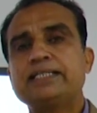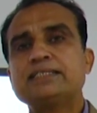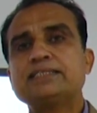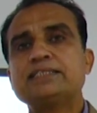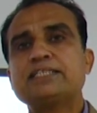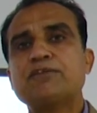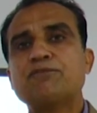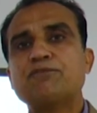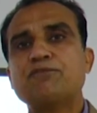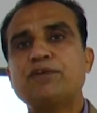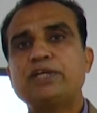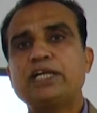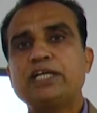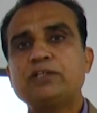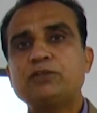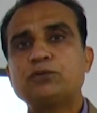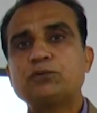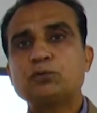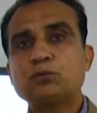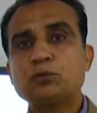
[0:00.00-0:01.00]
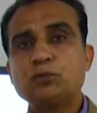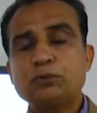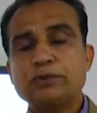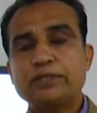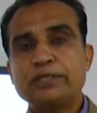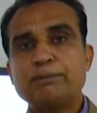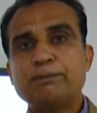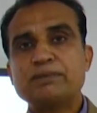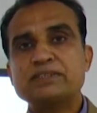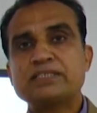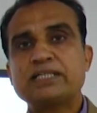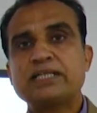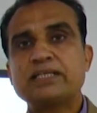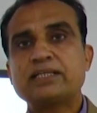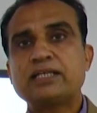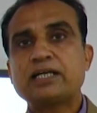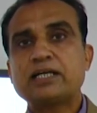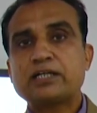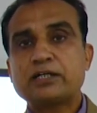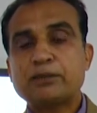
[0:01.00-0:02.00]
is the way to
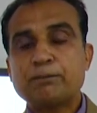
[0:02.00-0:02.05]
represent the